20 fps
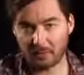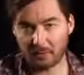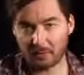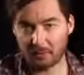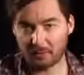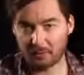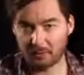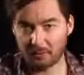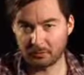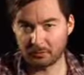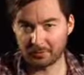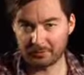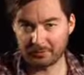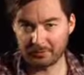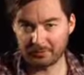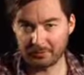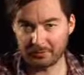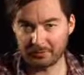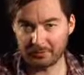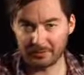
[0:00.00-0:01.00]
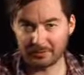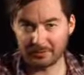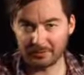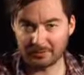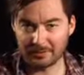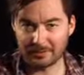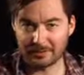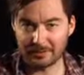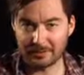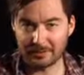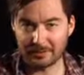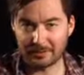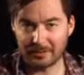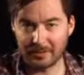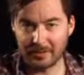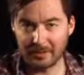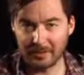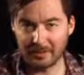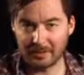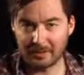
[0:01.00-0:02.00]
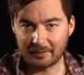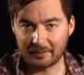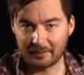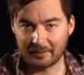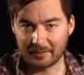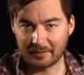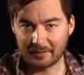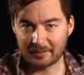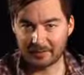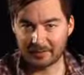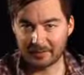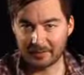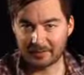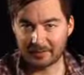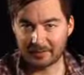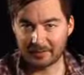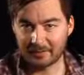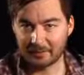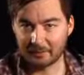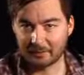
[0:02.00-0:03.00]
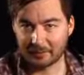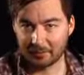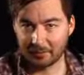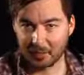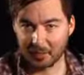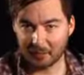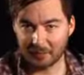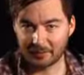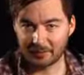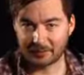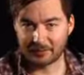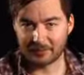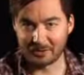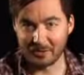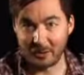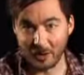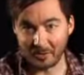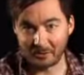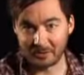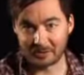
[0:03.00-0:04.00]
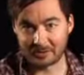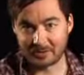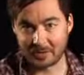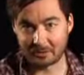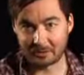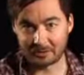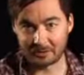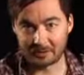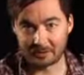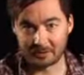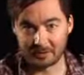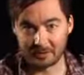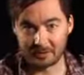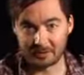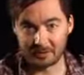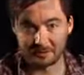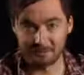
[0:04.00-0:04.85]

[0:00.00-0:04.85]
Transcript: also works great with lead guitar, giving you a slightly wobbly, nervous type of feel.